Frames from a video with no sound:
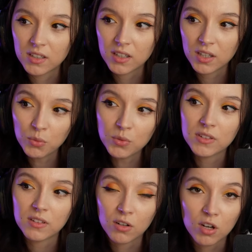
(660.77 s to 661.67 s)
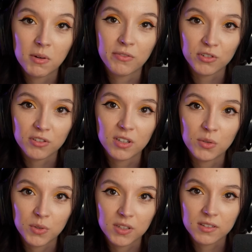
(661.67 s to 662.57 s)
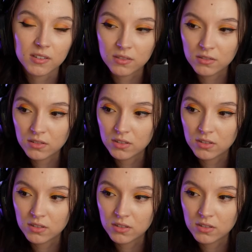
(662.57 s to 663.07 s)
he was in a coma for three weeks, no?